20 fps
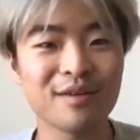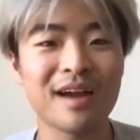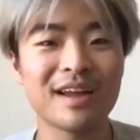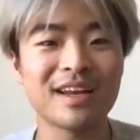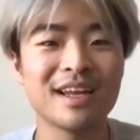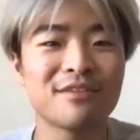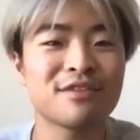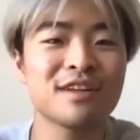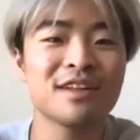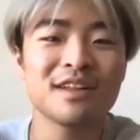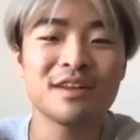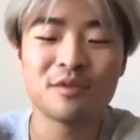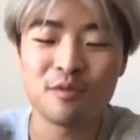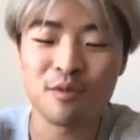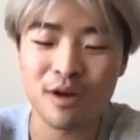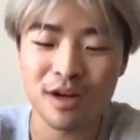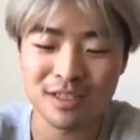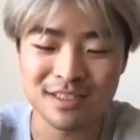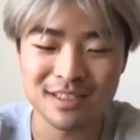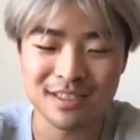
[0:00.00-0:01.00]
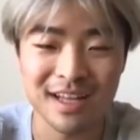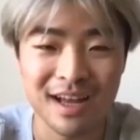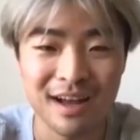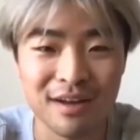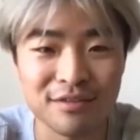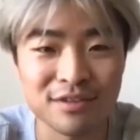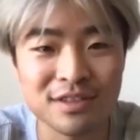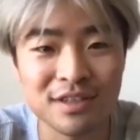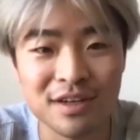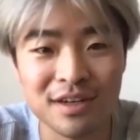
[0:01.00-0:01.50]
I definitely watched the
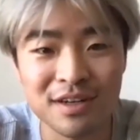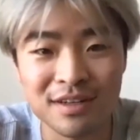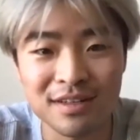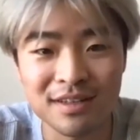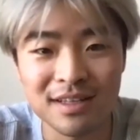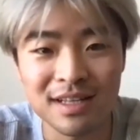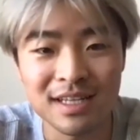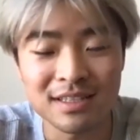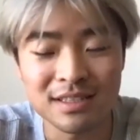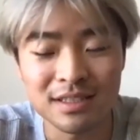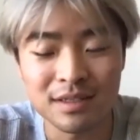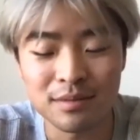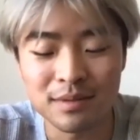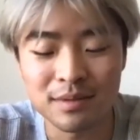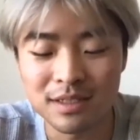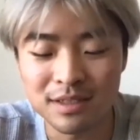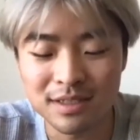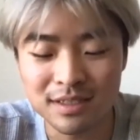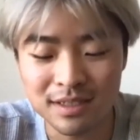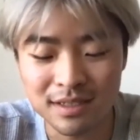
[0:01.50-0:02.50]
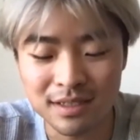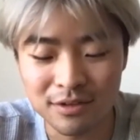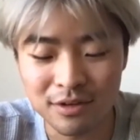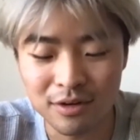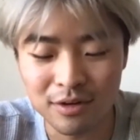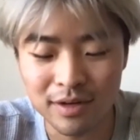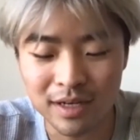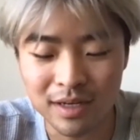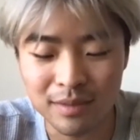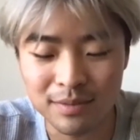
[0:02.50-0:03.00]
Avatar, The Last Airbender,
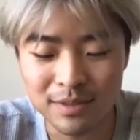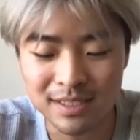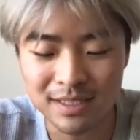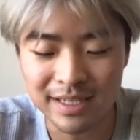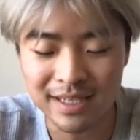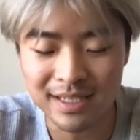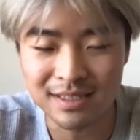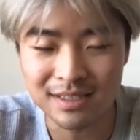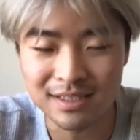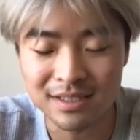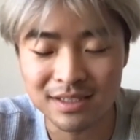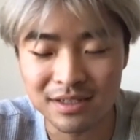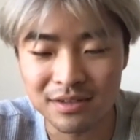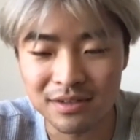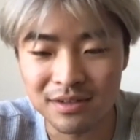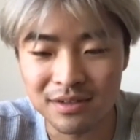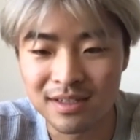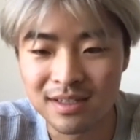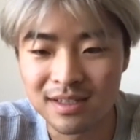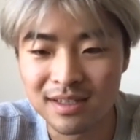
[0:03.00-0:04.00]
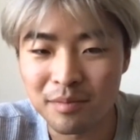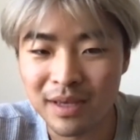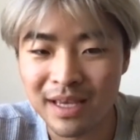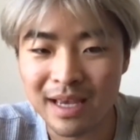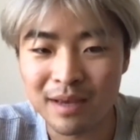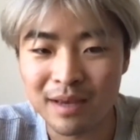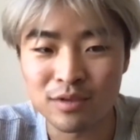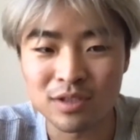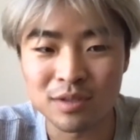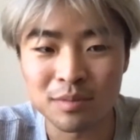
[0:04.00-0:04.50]
growing up as a kid. So
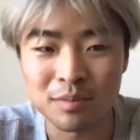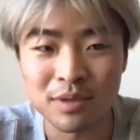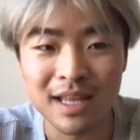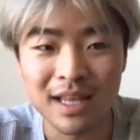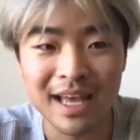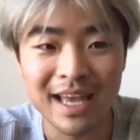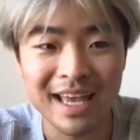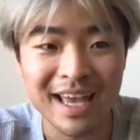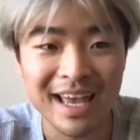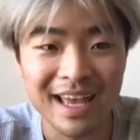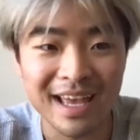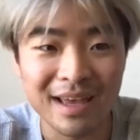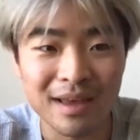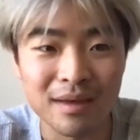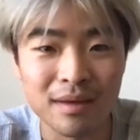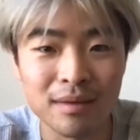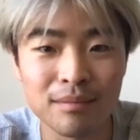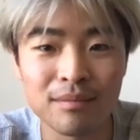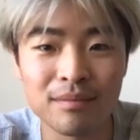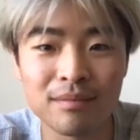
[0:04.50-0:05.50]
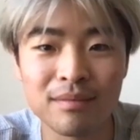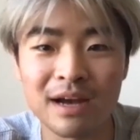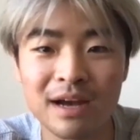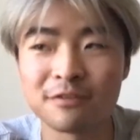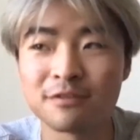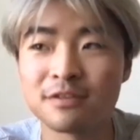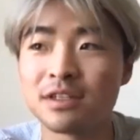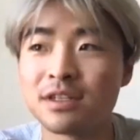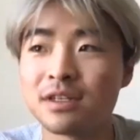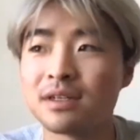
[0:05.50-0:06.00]
being able to play him
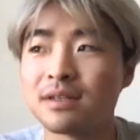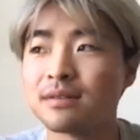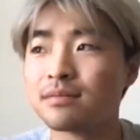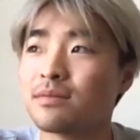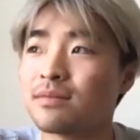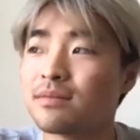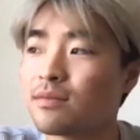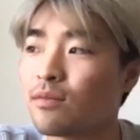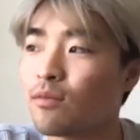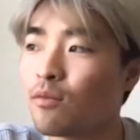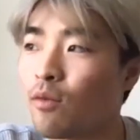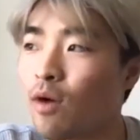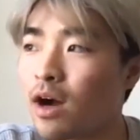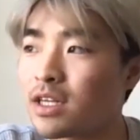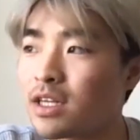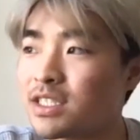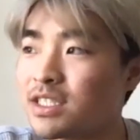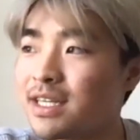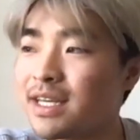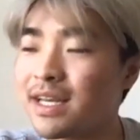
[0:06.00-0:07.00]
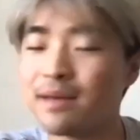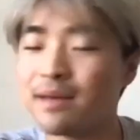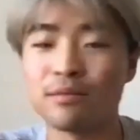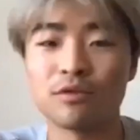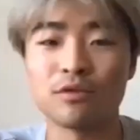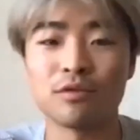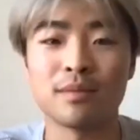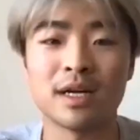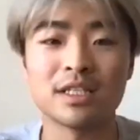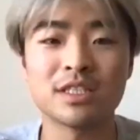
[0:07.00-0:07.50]
after watching him
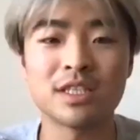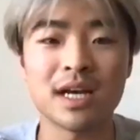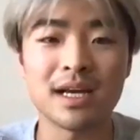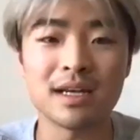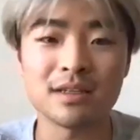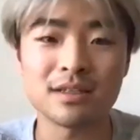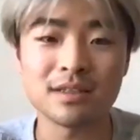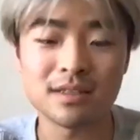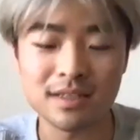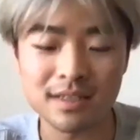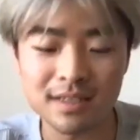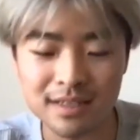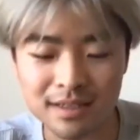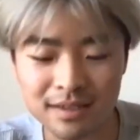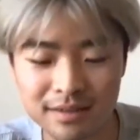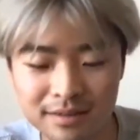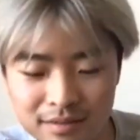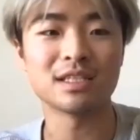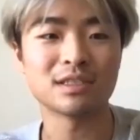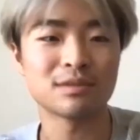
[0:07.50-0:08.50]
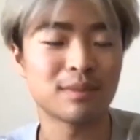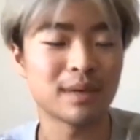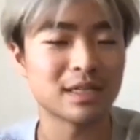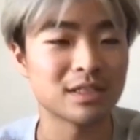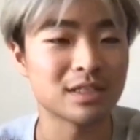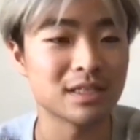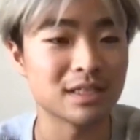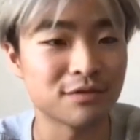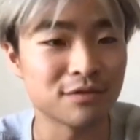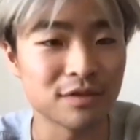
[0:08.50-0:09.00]
through my childhood,
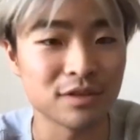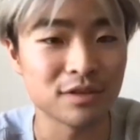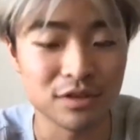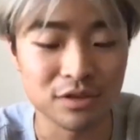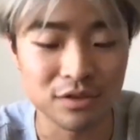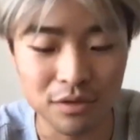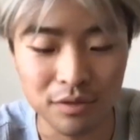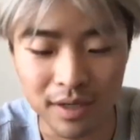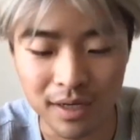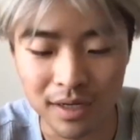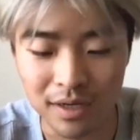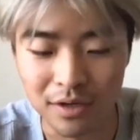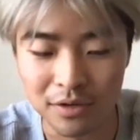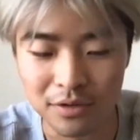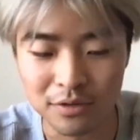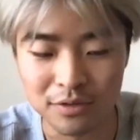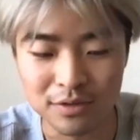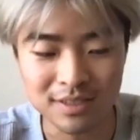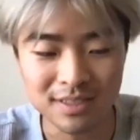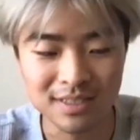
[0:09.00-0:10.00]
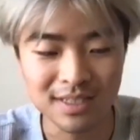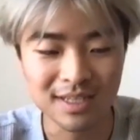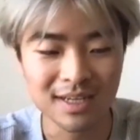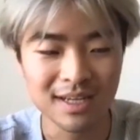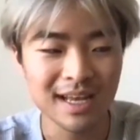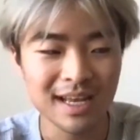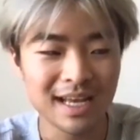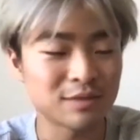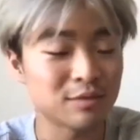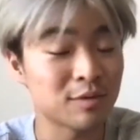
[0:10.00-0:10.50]
especially for Zuko's,
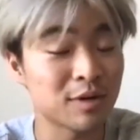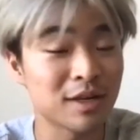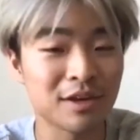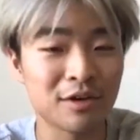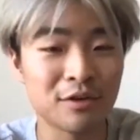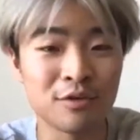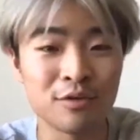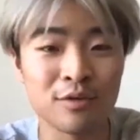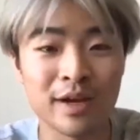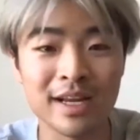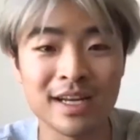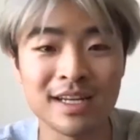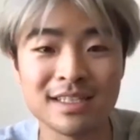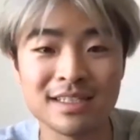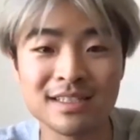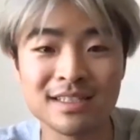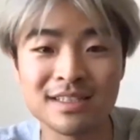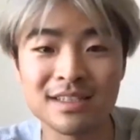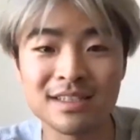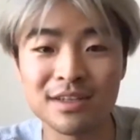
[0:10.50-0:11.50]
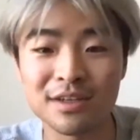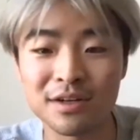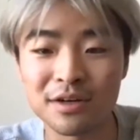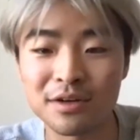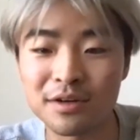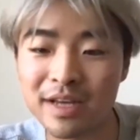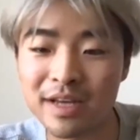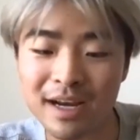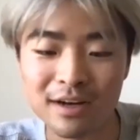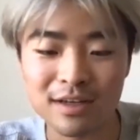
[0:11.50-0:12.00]
has one of the greatest, you
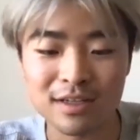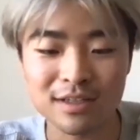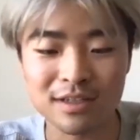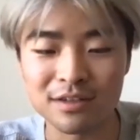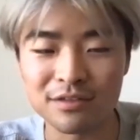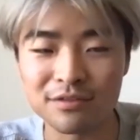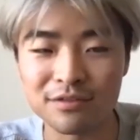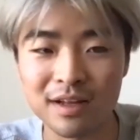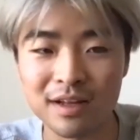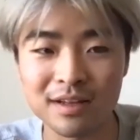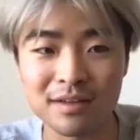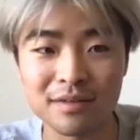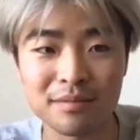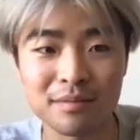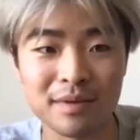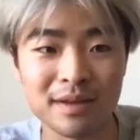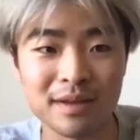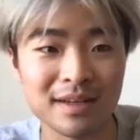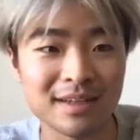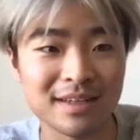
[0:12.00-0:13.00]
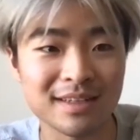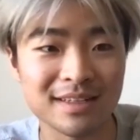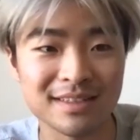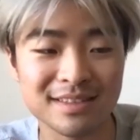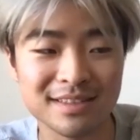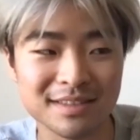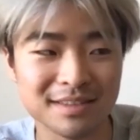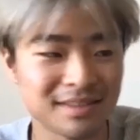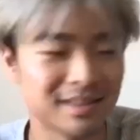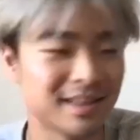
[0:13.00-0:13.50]
know, character development
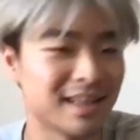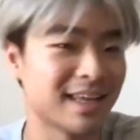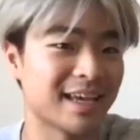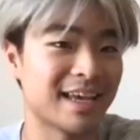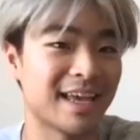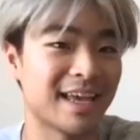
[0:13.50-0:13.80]
like